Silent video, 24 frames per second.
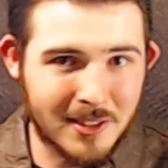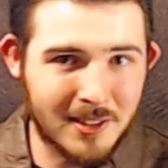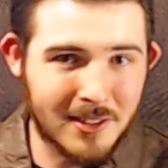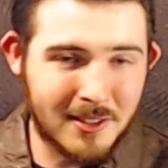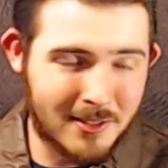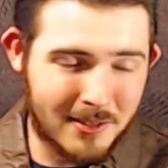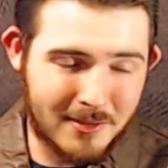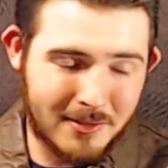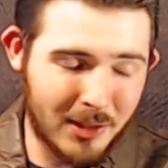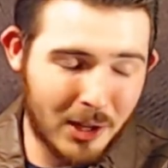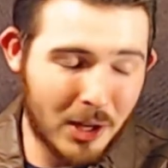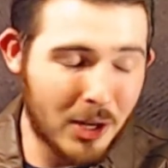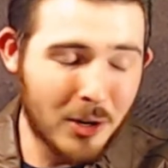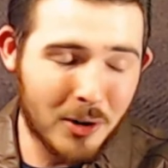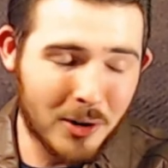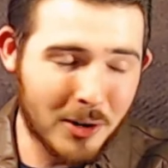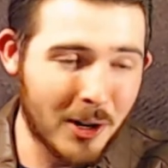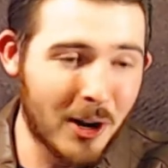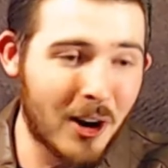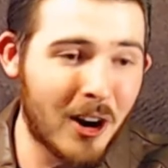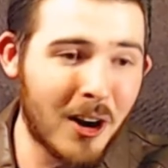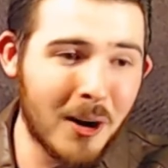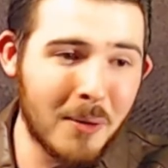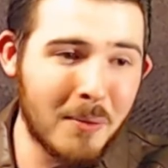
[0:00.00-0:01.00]
little
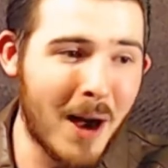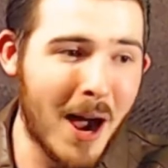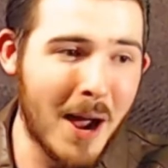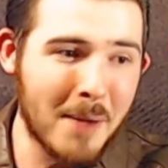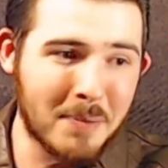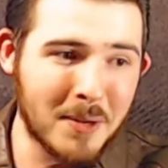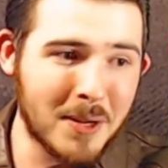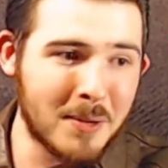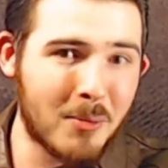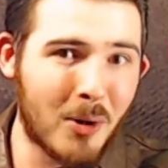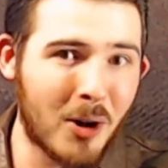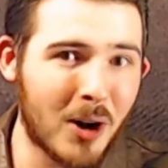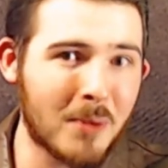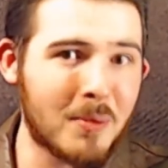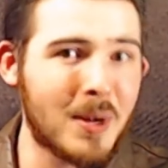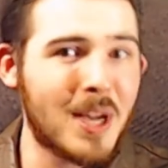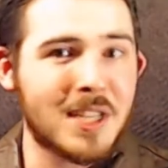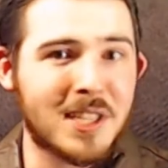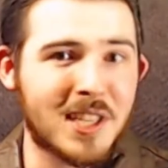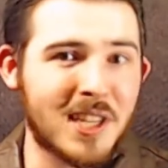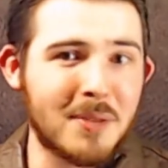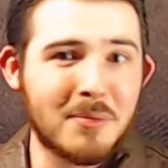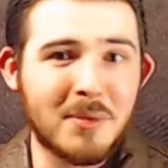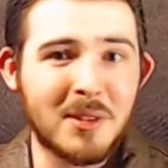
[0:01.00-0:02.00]
girl might be more
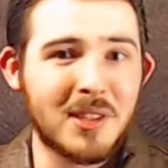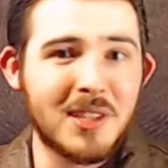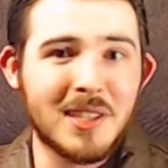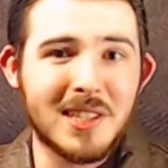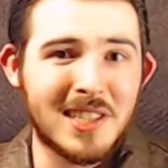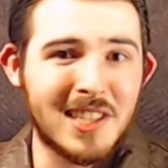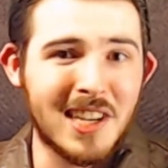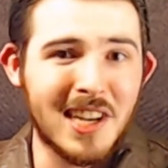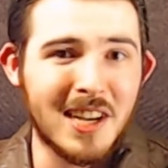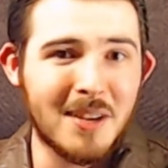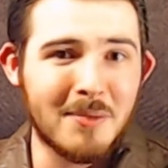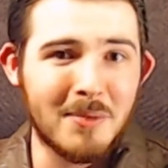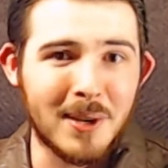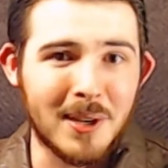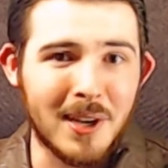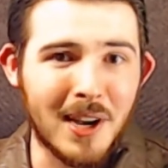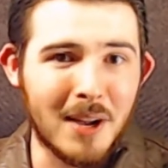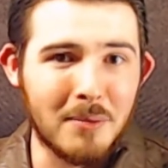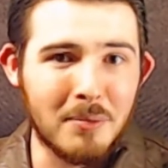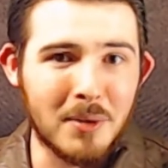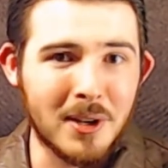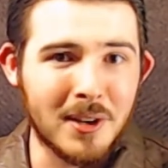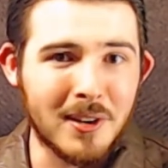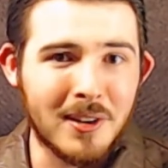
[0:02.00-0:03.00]
messed up than this demon. I
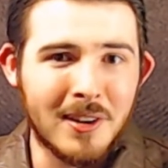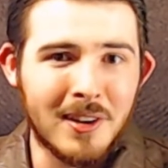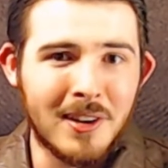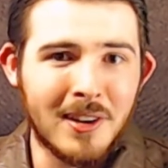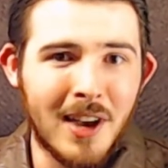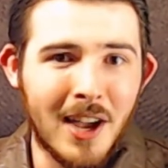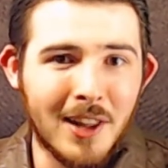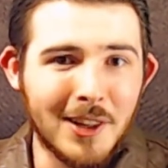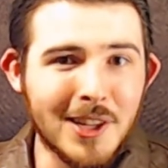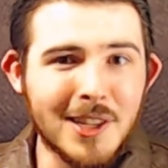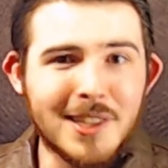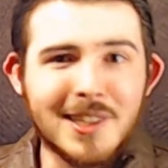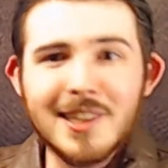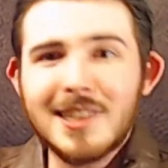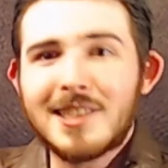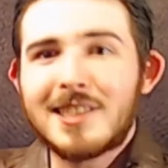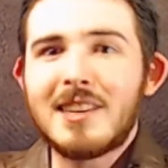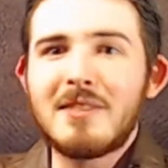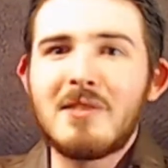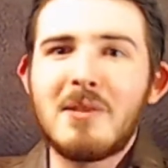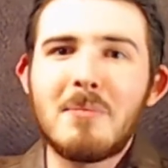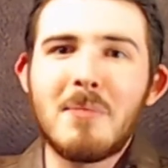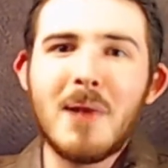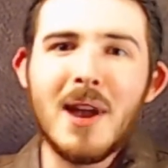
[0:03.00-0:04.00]
mean, at least this
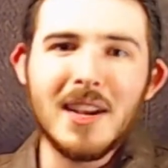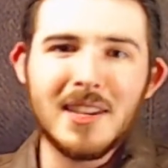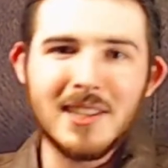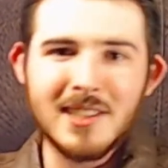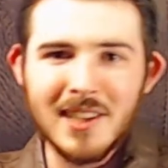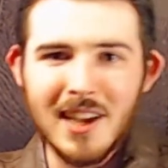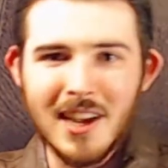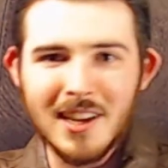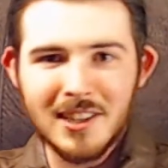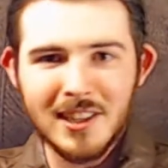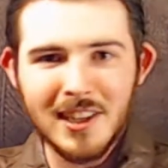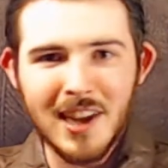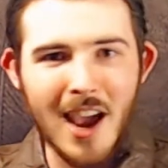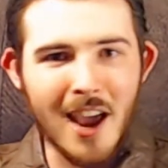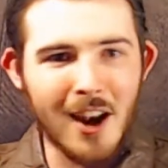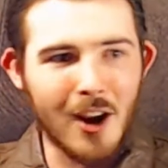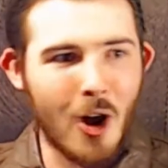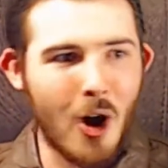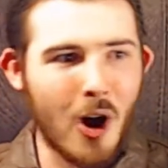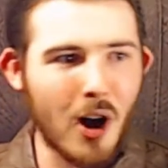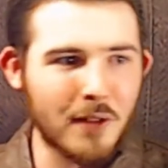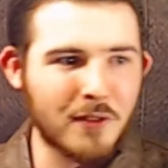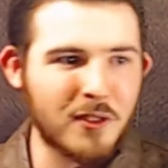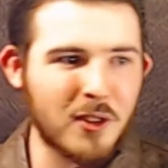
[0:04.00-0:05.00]
demon makes sense. He had a
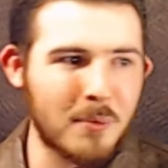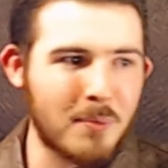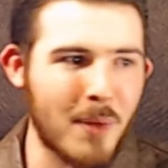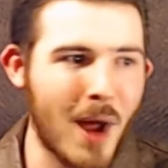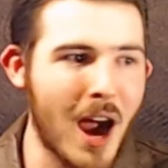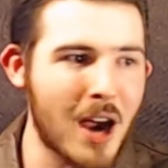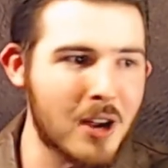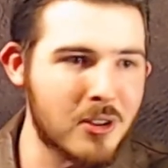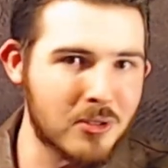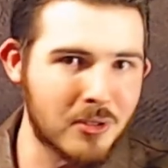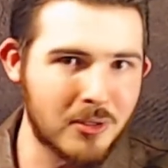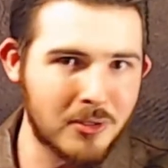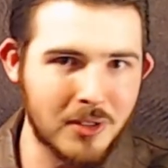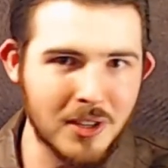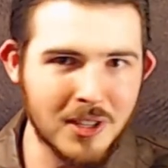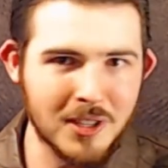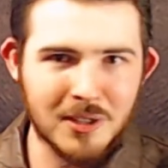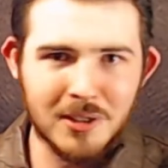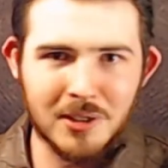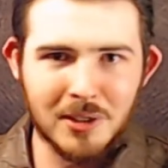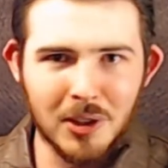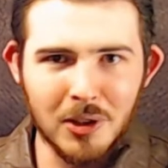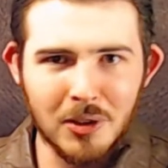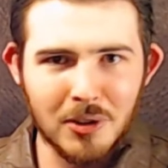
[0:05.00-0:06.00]
heartful backstory.
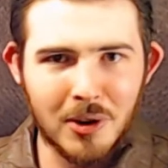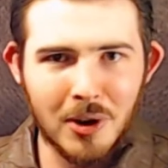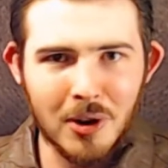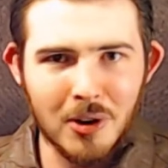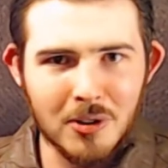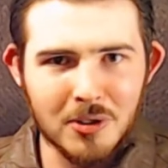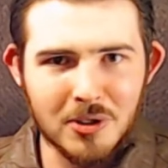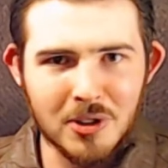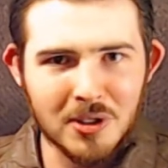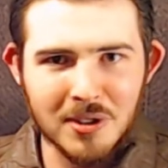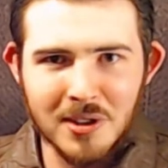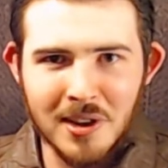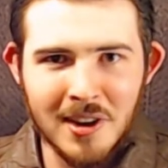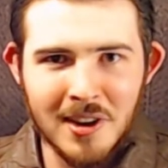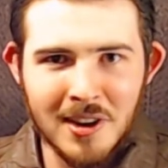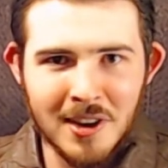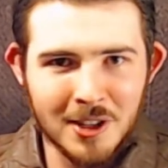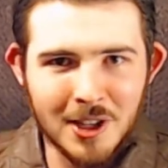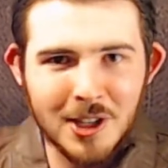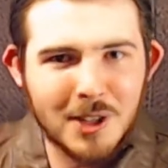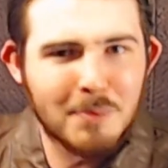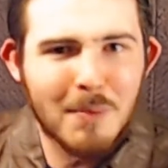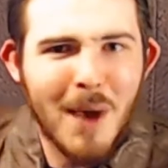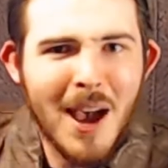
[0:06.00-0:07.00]
This little girl's
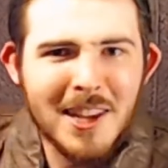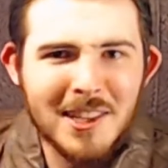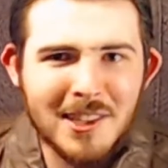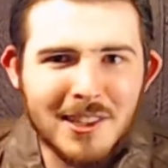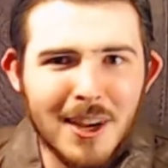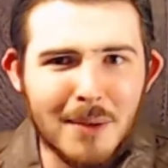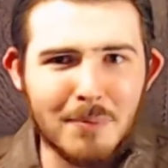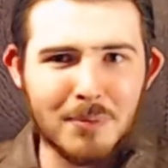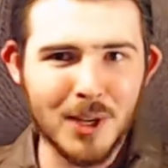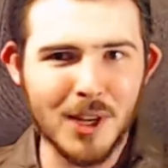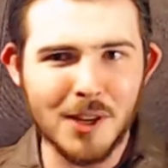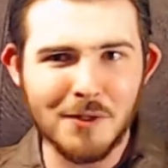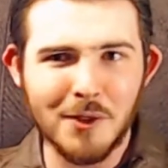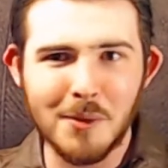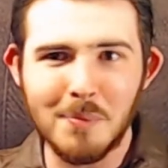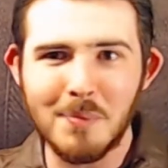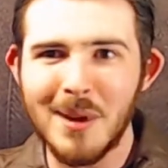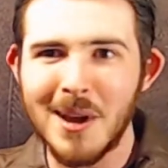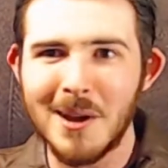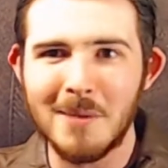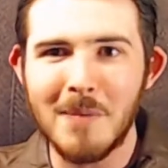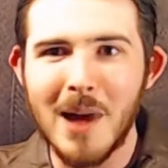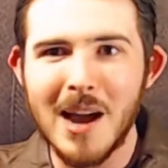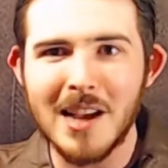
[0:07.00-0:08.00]
she's messed up just for
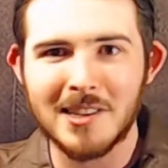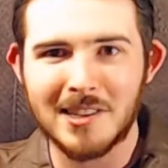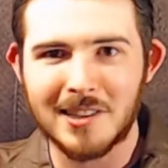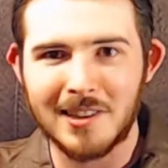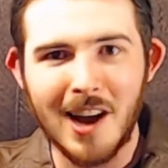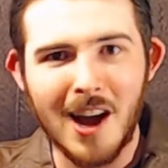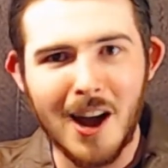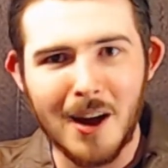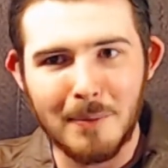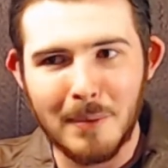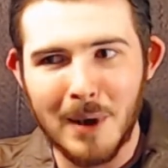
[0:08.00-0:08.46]
being messed up.